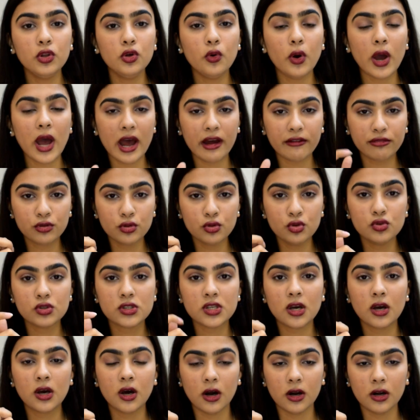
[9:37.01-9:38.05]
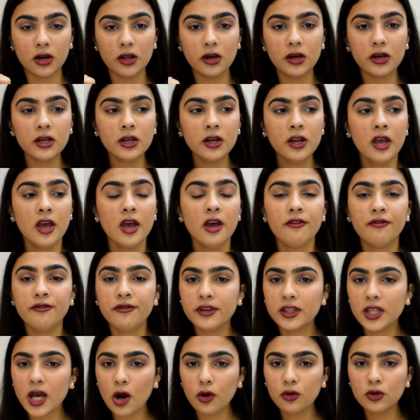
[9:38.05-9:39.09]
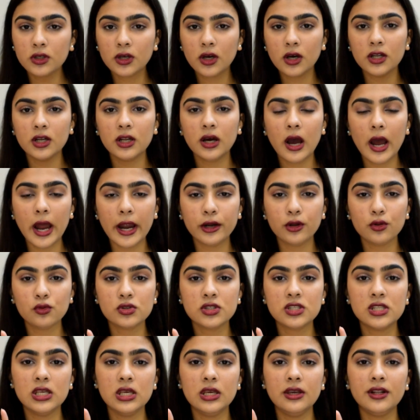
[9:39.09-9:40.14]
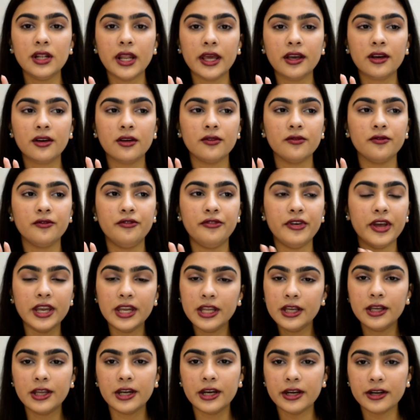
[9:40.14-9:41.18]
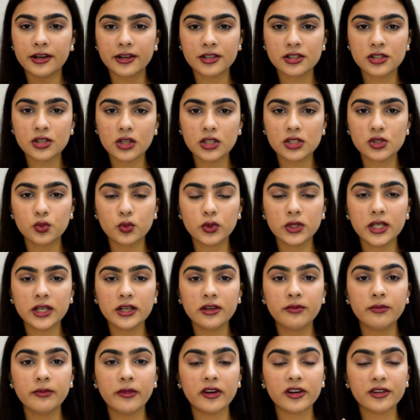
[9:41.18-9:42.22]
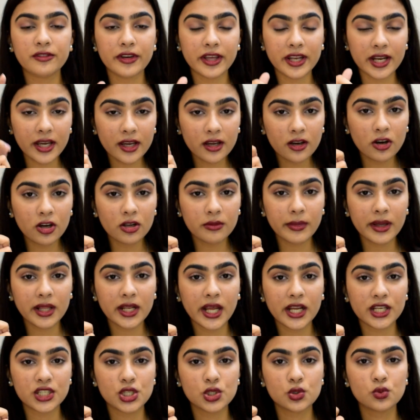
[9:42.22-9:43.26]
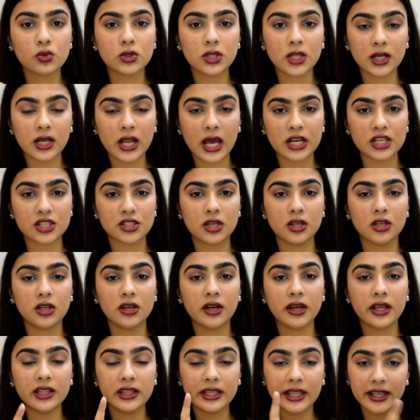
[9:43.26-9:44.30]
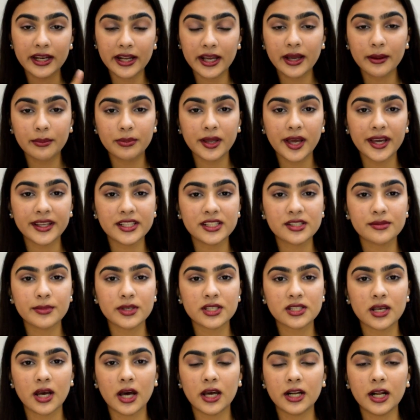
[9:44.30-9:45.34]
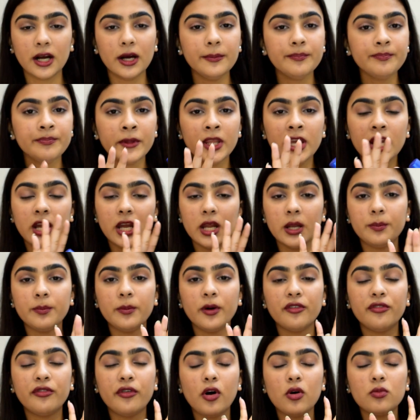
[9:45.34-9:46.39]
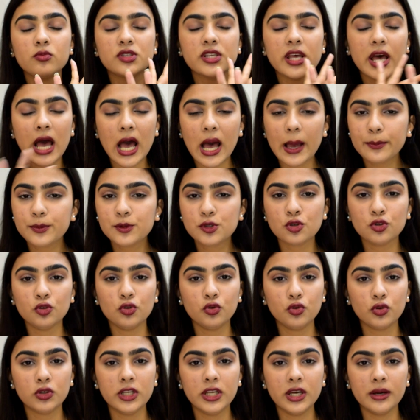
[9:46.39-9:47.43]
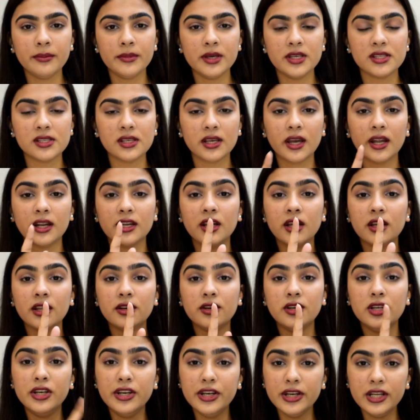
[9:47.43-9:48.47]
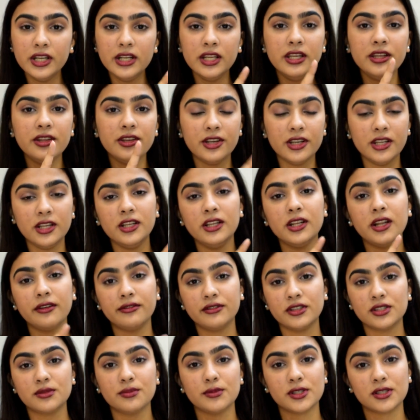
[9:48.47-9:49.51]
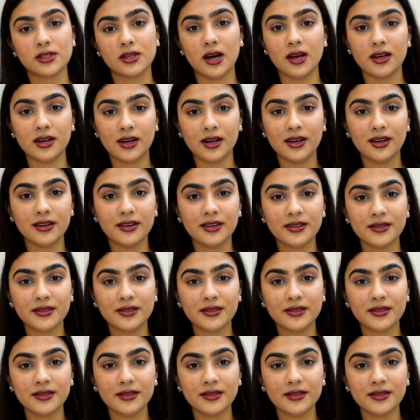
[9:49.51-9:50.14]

You have to use a curler. Without curler, I don't see like very great results with it. But when I curl my lashes with a lash curler and then I apply this mascara, it performs absolutely amazing and I really, really love this mascara.